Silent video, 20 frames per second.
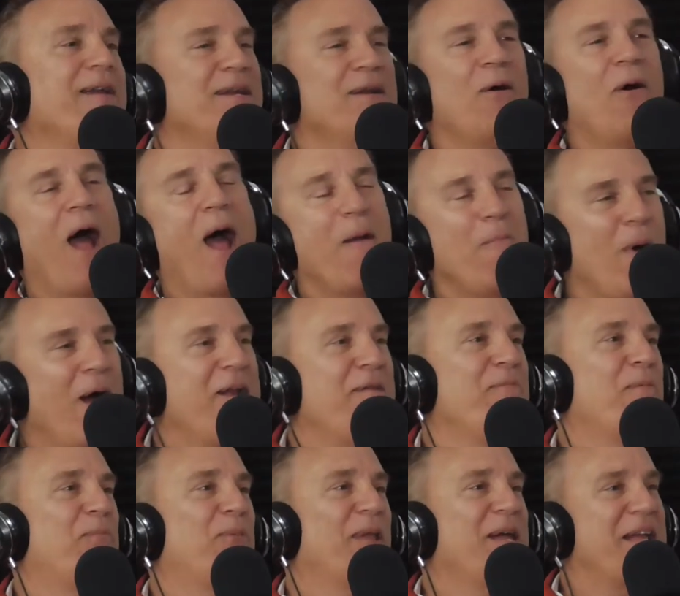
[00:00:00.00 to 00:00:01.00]
you know, I might
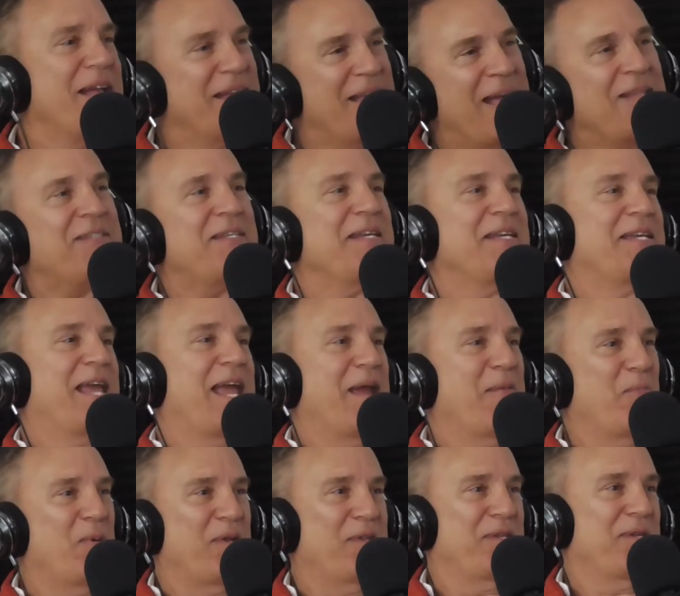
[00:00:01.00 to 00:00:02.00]
even play a guessing
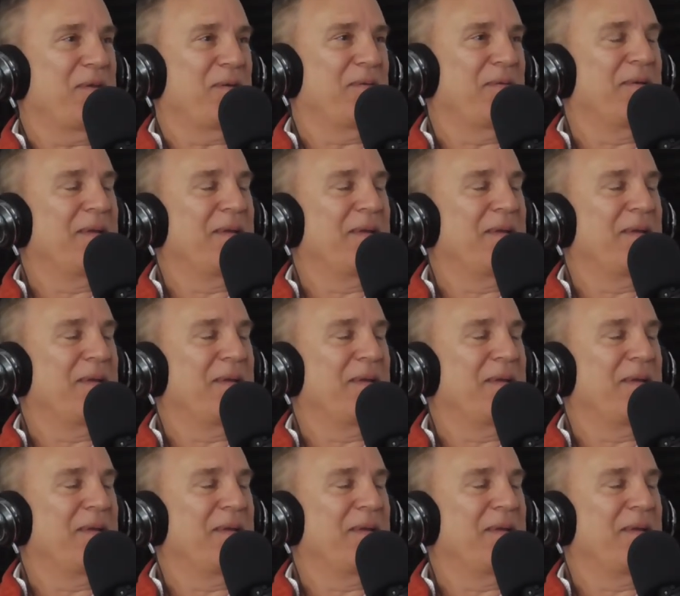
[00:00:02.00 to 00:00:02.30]
game with you.